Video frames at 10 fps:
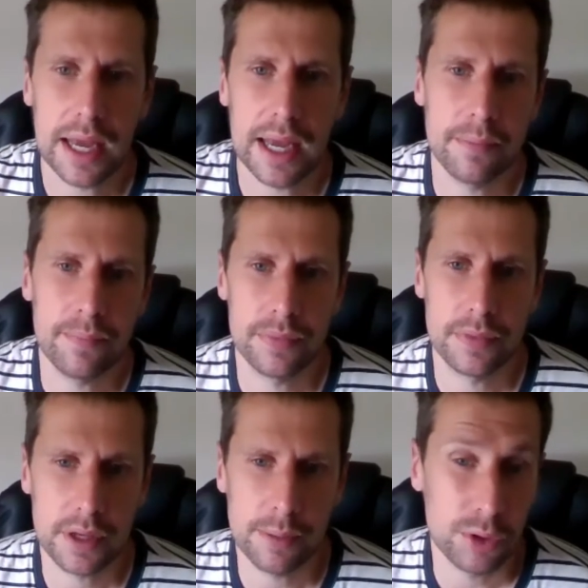
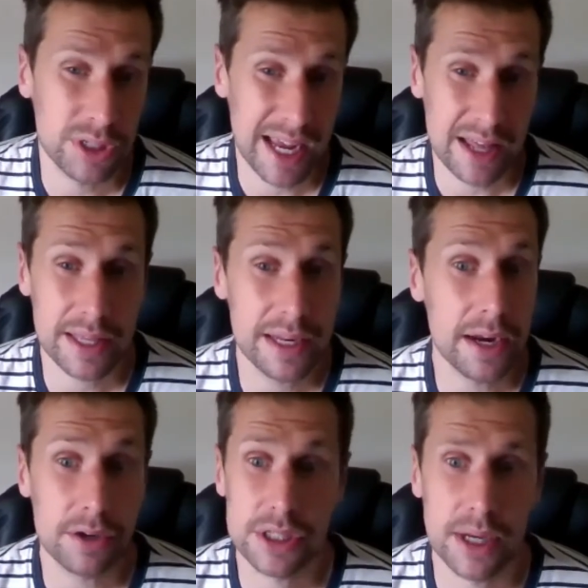Emotionally Healthy
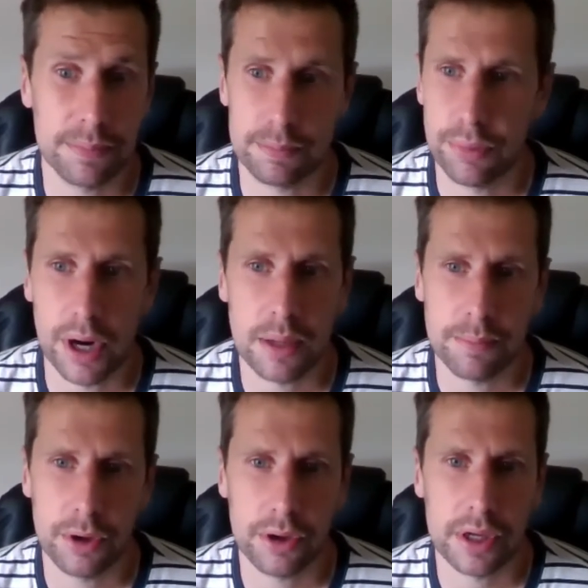Leadership,
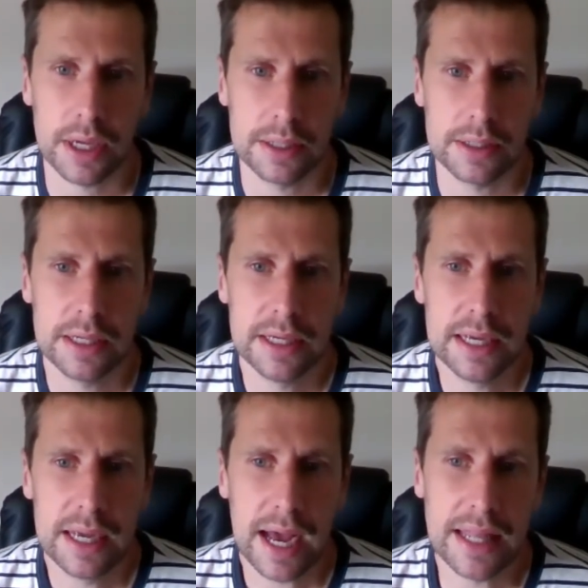brilliant book.
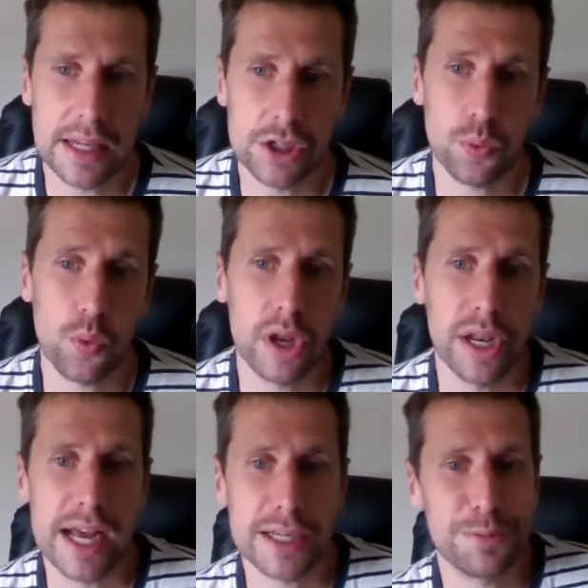And then just one
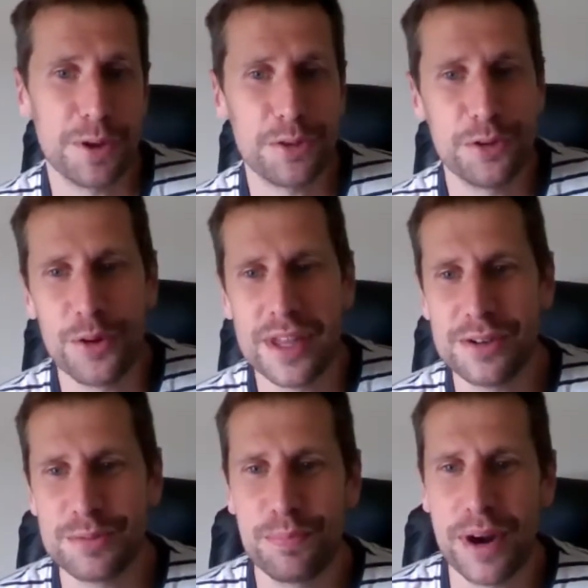last one to throw in.
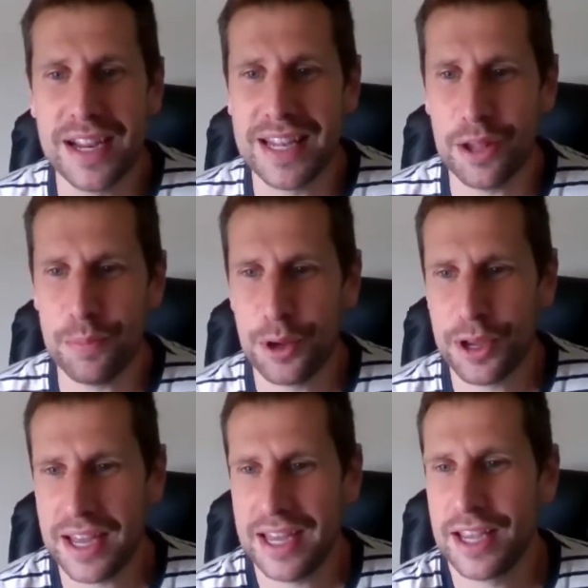There's a brilliant little
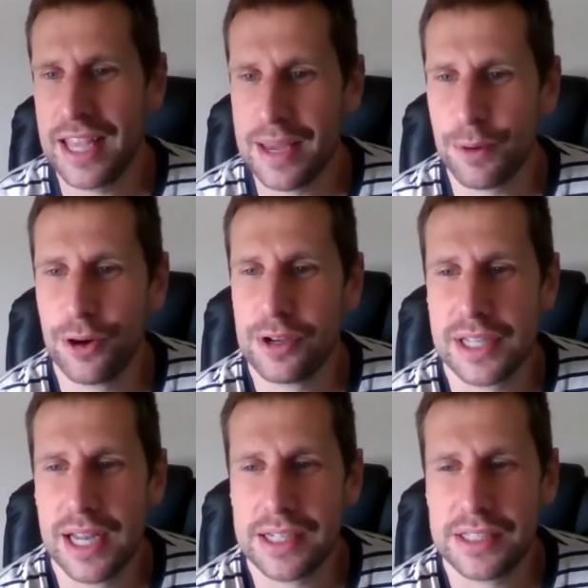book I came
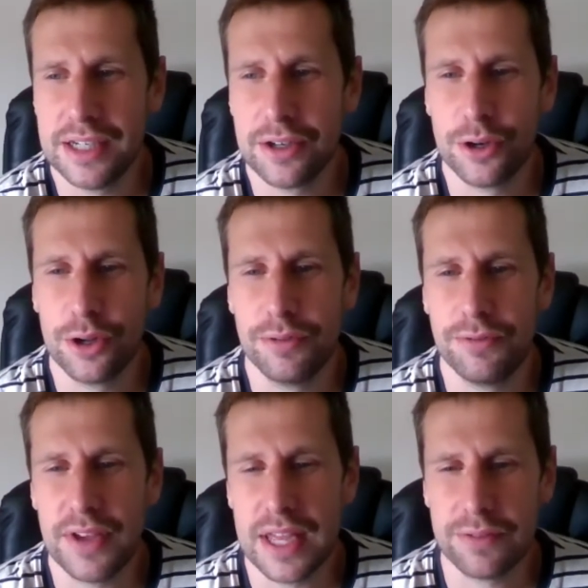across last year called
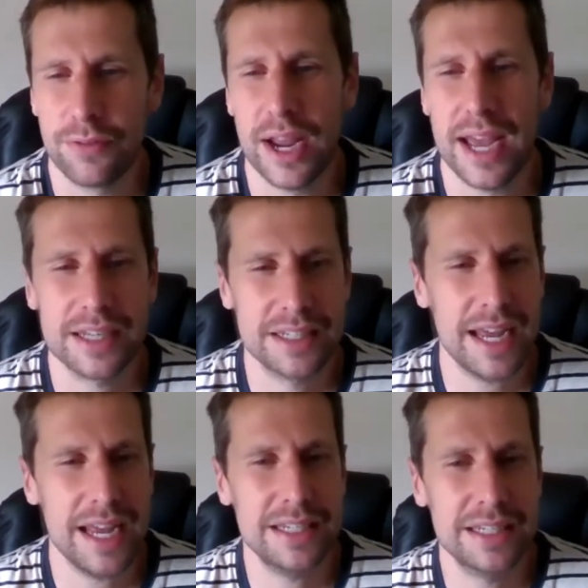Faith for
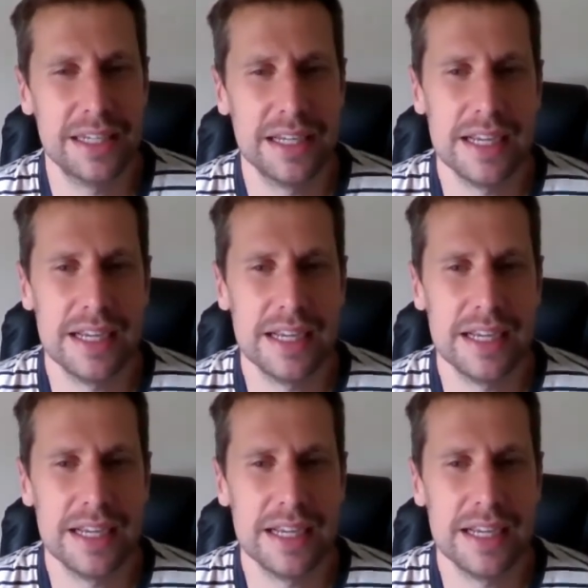Exiles.